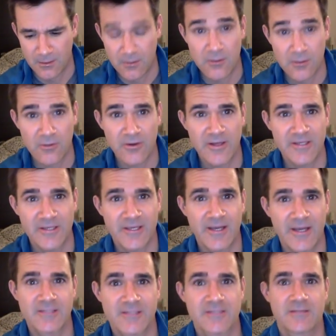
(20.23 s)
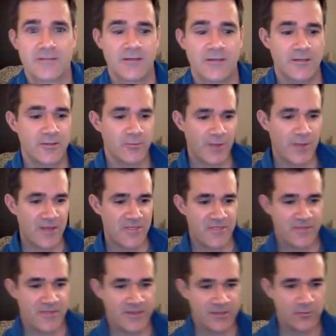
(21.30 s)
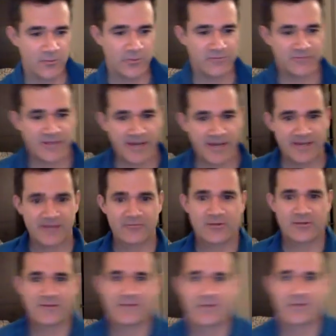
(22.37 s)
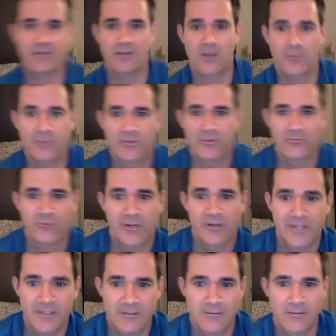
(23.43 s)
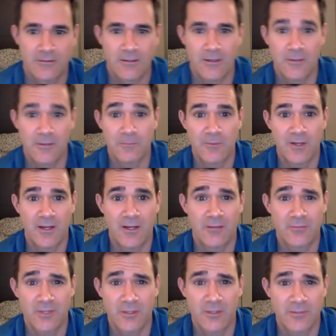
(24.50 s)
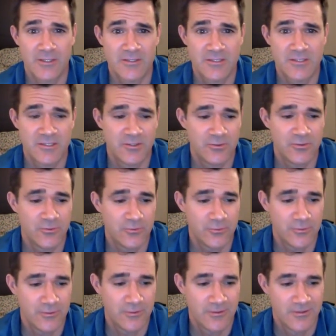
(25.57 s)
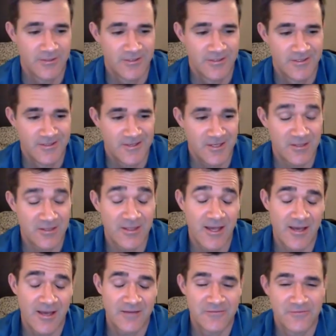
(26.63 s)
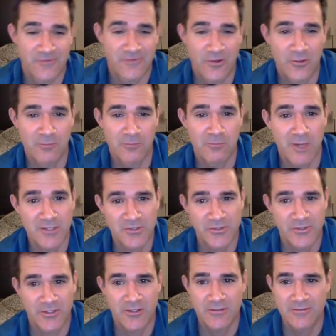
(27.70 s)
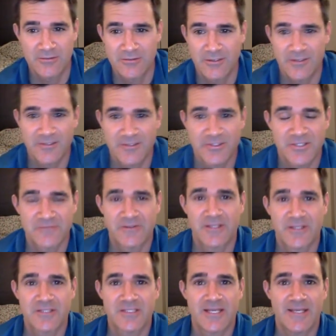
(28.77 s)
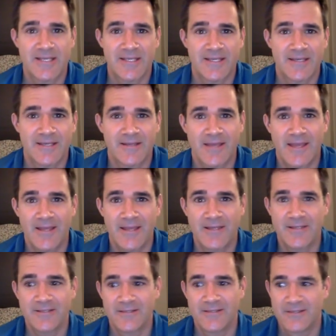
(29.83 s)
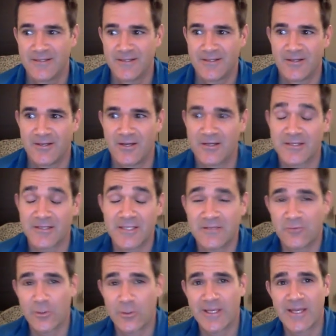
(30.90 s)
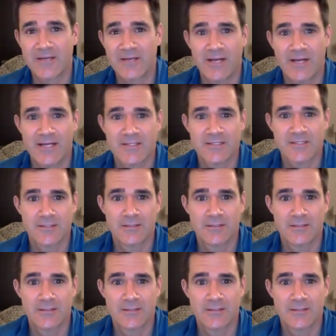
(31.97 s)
All right, guys. I think we've got everything up and running. I'm coming to you live from Montreal. Just finished taking a giveaway class.